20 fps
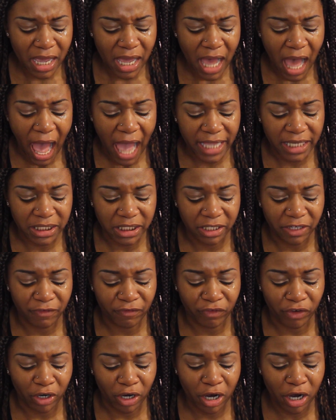I did
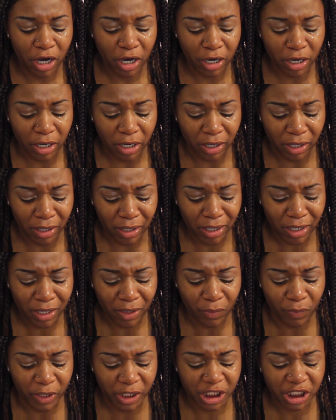for her
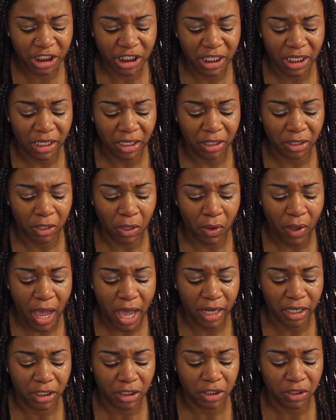what she didn't know
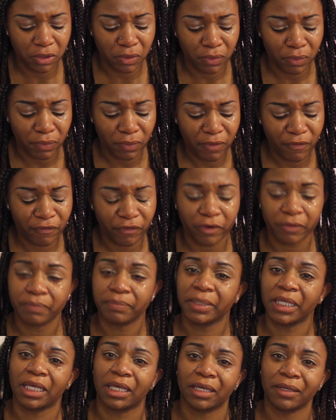how to do for
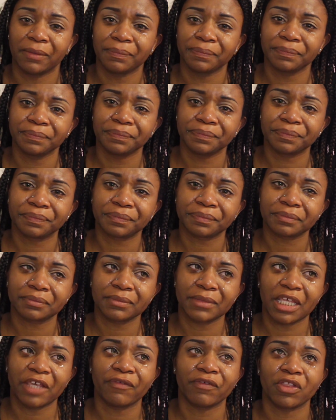me,
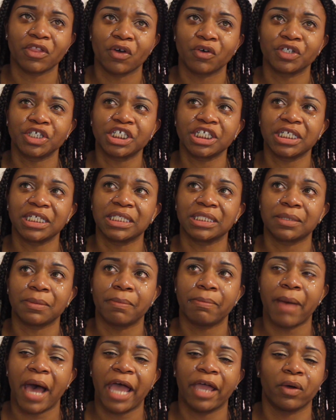even though she's
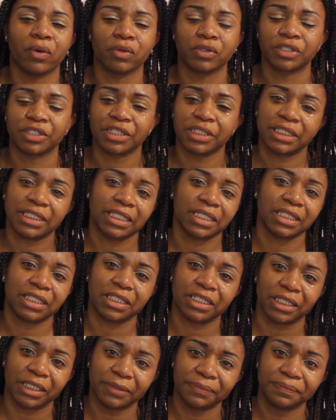my older
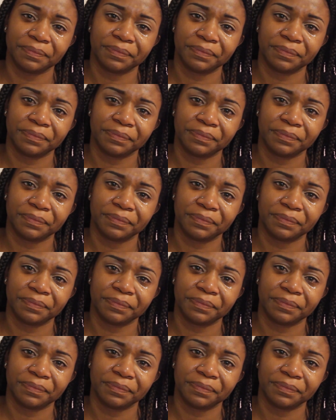sister.